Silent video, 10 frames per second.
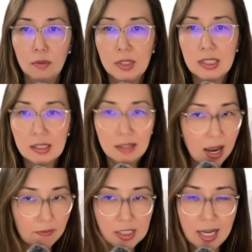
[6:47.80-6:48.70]
We still
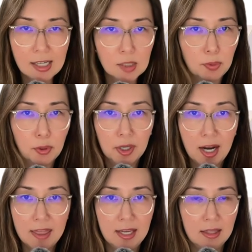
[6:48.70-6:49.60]
have the dashboard.
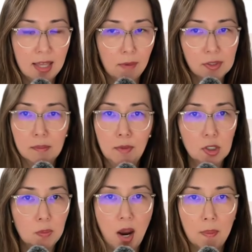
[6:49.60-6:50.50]
I think that was the
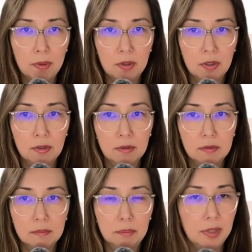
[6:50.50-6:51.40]
most popular
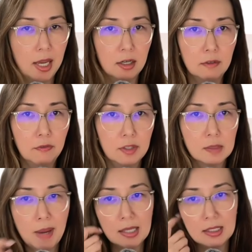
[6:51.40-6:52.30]
planner for this
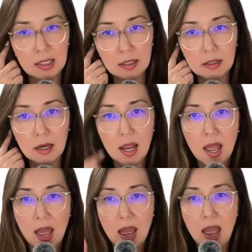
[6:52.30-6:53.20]
past year.
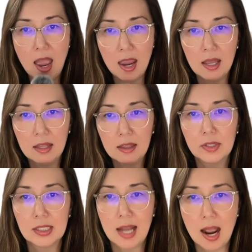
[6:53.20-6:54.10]
And there
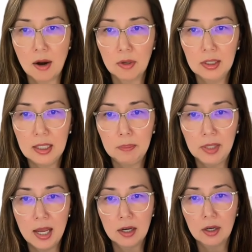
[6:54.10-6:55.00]
is an hourly
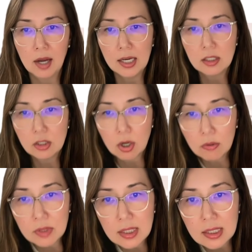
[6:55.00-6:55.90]
planner. I
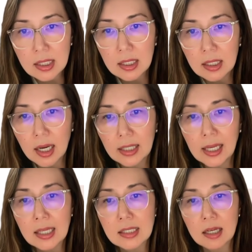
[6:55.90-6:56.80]

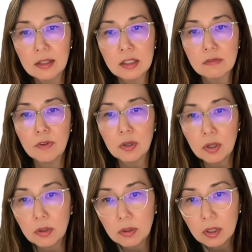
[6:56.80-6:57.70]
can't tell in this
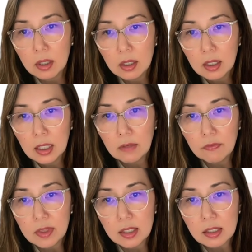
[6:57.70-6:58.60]
photo if
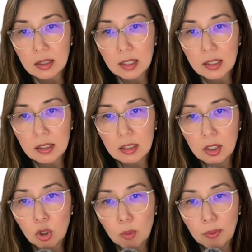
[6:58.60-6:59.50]
they
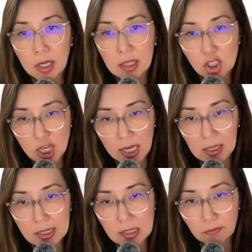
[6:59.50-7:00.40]
incorporated the
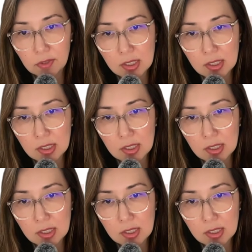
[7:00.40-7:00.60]
checklists for